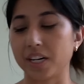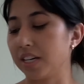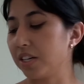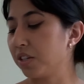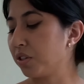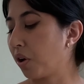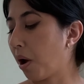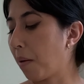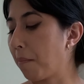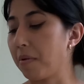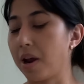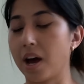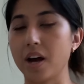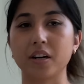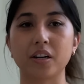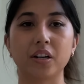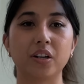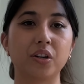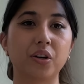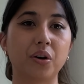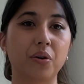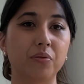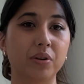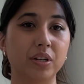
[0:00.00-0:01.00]
so I'm not going to
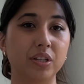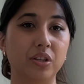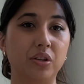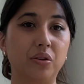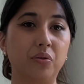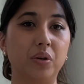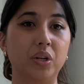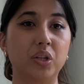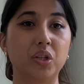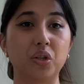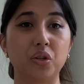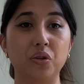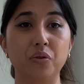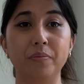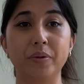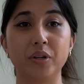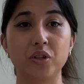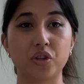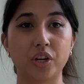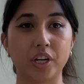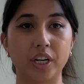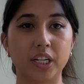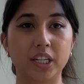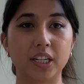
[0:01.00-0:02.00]
go into it too much
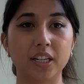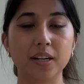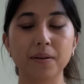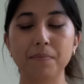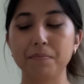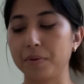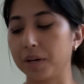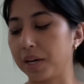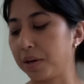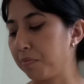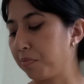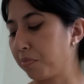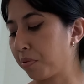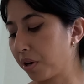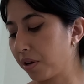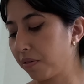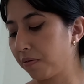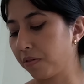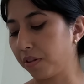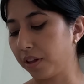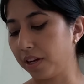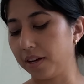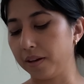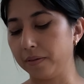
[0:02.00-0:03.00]
here, but
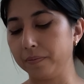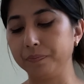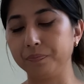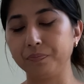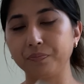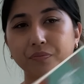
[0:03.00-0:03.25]
briefly,